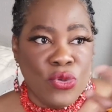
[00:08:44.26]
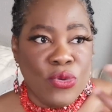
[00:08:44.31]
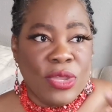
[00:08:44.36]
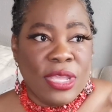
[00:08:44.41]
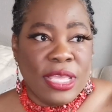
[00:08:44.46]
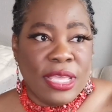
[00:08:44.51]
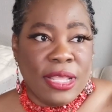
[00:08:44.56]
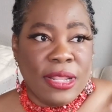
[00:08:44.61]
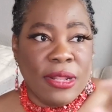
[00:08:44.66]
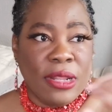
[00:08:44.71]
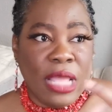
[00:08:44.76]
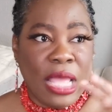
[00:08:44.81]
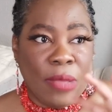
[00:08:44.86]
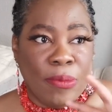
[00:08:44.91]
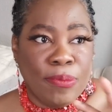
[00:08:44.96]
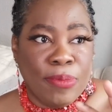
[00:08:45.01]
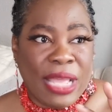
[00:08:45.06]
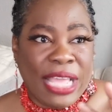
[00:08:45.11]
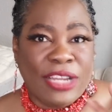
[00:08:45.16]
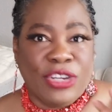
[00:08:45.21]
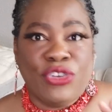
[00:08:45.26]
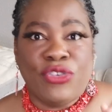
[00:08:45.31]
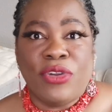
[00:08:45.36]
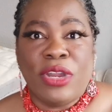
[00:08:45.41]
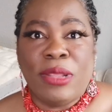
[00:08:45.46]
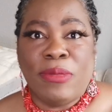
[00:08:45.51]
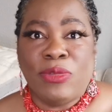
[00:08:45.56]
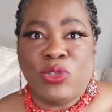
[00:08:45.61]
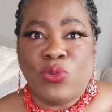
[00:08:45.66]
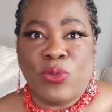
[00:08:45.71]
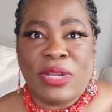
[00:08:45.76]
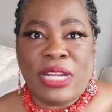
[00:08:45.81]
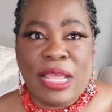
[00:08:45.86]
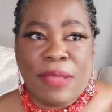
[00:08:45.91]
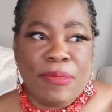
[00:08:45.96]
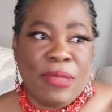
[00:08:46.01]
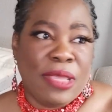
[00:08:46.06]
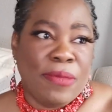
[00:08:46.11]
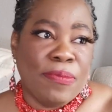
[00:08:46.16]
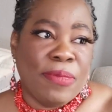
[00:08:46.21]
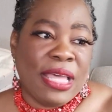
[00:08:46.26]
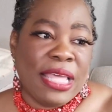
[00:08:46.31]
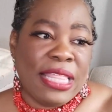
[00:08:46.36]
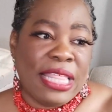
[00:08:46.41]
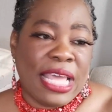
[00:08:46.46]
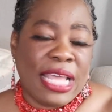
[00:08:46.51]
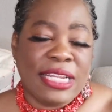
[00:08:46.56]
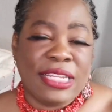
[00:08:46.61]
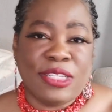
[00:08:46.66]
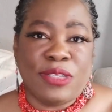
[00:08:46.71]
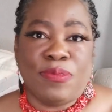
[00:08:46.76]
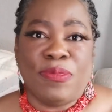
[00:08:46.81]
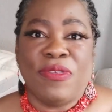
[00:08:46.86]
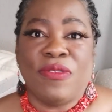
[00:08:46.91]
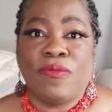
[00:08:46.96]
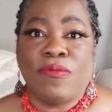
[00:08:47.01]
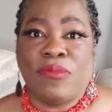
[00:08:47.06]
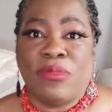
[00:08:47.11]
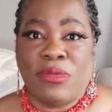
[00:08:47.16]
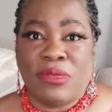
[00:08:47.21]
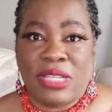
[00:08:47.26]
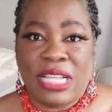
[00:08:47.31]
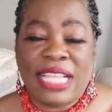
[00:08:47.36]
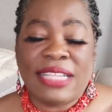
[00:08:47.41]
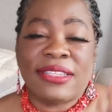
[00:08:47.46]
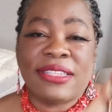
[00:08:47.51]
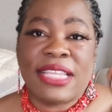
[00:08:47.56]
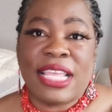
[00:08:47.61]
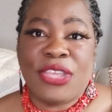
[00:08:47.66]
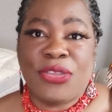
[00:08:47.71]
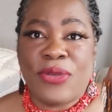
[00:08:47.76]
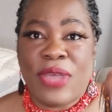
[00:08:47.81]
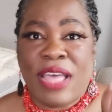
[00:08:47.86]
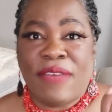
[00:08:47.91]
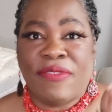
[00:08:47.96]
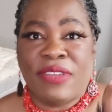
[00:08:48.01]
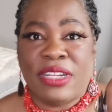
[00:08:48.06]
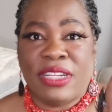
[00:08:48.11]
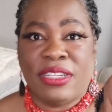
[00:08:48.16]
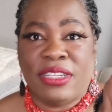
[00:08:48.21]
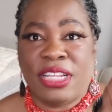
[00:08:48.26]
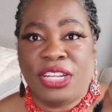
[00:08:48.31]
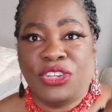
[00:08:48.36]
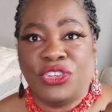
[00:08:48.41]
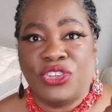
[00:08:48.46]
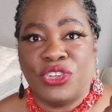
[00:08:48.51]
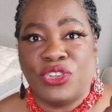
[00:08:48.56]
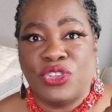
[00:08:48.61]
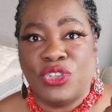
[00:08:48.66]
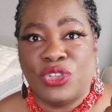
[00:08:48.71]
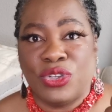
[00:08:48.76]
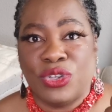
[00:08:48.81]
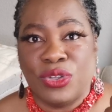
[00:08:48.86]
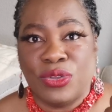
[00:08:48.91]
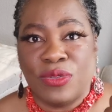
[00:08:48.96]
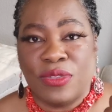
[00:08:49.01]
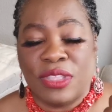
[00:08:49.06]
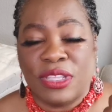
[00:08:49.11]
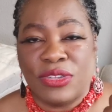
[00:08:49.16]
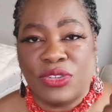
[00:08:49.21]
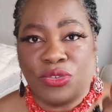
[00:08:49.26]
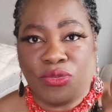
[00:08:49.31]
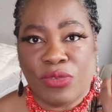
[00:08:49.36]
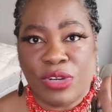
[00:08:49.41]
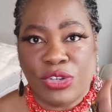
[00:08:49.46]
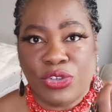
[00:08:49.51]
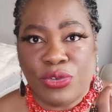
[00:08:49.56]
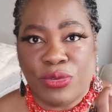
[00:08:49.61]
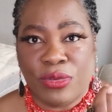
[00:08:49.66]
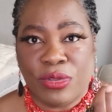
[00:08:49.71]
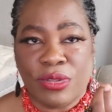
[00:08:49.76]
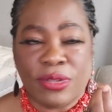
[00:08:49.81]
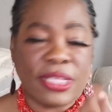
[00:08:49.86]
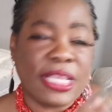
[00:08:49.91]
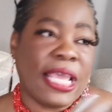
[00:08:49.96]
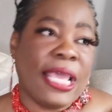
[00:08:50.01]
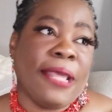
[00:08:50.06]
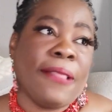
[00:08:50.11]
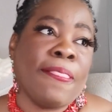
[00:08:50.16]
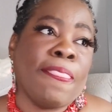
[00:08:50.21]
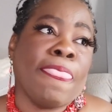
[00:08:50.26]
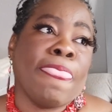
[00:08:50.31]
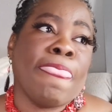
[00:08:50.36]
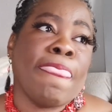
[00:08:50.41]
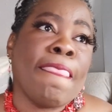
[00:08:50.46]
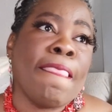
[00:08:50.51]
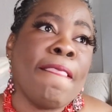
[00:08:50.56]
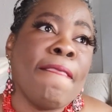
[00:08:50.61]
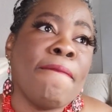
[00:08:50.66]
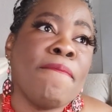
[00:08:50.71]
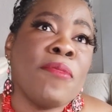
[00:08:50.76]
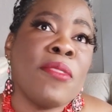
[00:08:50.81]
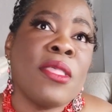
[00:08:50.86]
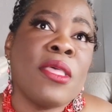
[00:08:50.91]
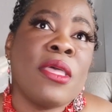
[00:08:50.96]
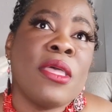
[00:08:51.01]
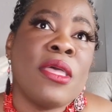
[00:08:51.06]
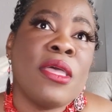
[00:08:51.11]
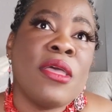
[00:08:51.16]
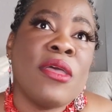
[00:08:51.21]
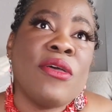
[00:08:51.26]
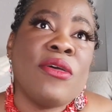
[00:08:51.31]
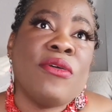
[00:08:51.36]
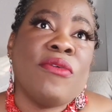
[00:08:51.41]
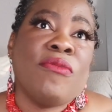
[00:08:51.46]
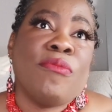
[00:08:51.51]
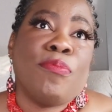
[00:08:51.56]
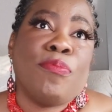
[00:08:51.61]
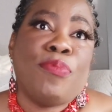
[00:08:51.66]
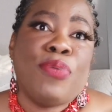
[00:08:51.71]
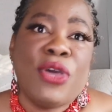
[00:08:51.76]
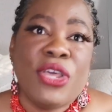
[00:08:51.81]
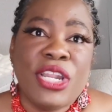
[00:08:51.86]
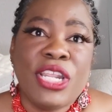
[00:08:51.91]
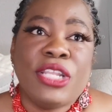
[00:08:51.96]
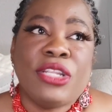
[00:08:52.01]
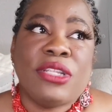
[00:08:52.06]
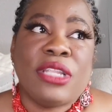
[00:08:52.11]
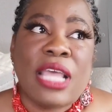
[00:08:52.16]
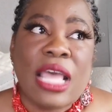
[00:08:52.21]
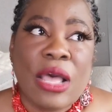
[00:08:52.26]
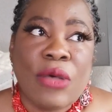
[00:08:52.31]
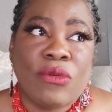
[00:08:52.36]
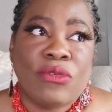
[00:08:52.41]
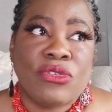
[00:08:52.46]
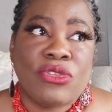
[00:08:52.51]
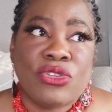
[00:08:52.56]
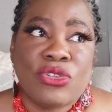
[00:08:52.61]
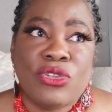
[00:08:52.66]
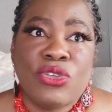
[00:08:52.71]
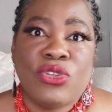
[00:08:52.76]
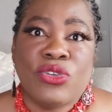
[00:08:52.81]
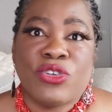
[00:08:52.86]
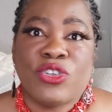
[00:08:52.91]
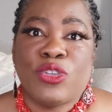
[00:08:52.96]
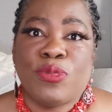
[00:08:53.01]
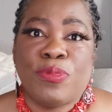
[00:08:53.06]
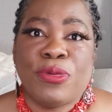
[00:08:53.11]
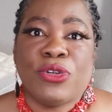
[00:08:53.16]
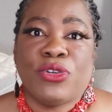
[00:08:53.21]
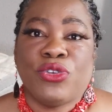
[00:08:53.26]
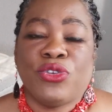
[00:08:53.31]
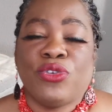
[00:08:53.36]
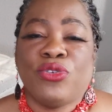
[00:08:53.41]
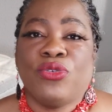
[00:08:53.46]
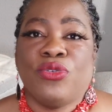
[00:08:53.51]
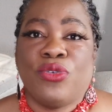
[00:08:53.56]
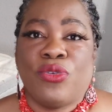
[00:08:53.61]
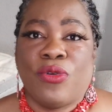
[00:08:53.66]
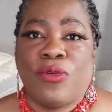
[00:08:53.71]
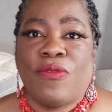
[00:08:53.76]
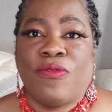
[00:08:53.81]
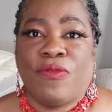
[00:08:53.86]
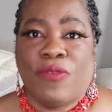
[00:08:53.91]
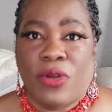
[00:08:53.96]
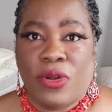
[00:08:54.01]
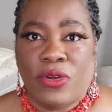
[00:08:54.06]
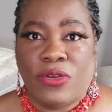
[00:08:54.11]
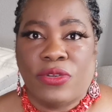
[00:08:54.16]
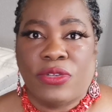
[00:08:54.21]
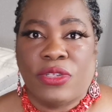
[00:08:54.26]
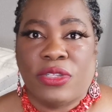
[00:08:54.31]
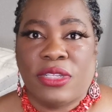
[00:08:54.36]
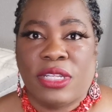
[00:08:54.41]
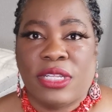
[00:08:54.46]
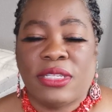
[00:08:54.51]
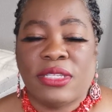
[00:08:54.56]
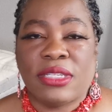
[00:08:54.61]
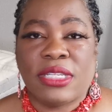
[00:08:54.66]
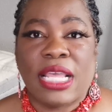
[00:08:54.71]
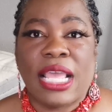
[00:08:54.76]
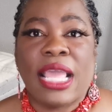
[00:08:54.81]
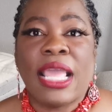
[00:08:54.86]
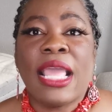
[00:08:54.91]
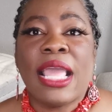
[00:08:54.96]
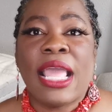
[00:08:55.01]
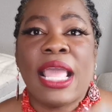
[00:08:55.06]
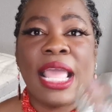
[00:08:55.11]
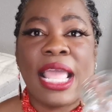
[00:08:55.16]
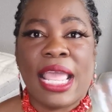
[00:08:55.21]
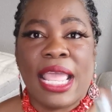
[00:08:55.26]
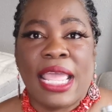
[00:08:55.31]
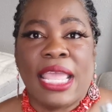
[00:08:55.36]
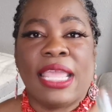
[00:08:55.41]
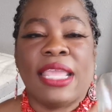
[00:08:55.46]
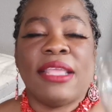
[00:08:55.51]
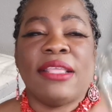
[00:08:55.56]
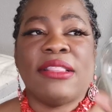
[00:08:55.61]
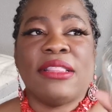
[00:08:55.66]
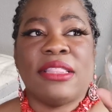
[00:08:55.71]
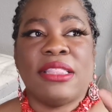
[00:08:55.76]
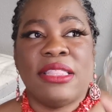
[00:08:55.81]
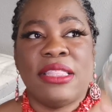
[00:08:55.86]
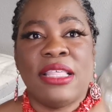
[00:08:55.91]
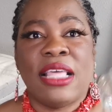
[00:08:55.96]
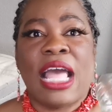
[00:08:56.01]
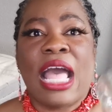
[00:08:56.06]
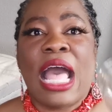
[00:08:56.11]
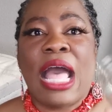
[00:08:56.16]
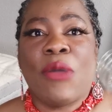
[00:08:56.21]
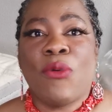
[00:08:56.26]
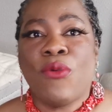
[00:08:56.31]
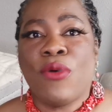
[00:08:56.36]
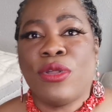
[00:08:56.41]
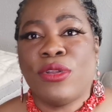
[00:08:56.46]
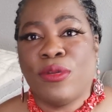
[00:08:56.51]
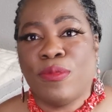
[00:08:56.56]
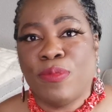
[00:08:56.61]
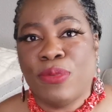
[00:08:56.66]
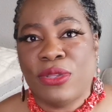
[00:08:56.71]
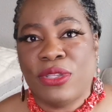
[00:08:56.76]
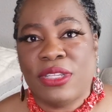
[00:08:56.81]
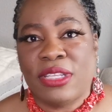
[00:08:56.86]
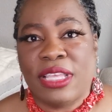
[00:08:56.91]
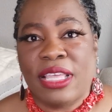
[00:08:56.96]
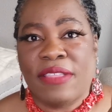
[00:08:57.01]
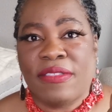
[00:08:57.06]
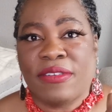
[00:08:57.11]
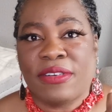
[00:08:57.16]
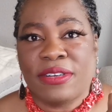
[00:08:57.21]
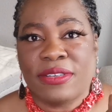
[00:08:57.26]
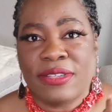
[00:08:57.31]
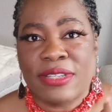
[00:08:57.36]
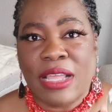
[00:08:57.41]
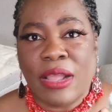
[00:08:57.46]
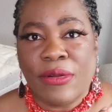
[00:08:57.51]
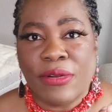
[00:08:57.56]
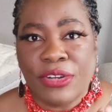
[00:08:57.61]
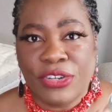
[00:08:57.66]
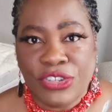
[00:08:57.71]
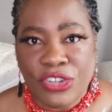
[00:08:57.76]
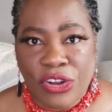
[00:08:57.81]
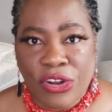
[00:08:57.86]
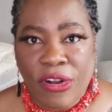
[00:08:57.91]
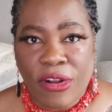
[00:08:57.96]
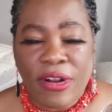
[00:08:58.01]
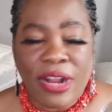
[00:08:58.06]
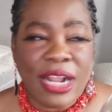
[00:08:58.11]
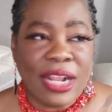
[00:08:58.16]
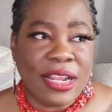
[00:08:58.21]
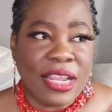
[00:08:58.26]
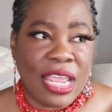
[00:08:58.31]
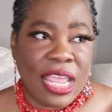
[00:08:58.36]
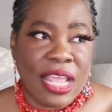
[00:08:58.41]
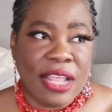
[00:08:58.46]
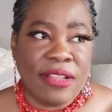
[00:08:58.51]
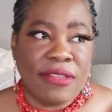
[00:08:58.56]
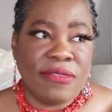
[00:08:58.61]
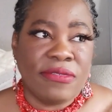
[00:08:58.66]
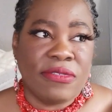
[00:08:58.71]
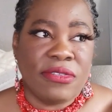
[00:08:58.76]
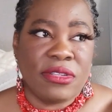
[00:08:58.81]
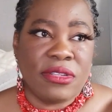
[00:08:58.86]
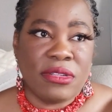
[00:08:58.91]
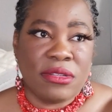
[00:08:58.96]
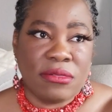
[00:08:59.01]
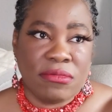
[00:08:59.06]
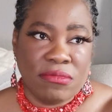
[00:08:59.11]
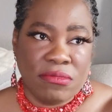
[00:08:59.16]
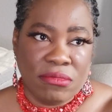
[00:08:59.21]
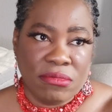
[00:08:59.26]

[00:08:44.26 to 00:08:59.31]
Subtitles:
and by dreams, what I mean by that is, let's say you have an intention to do this ritual, okay? Put it out to your spiritual crew first and say, hey, I want to put together a sour jar against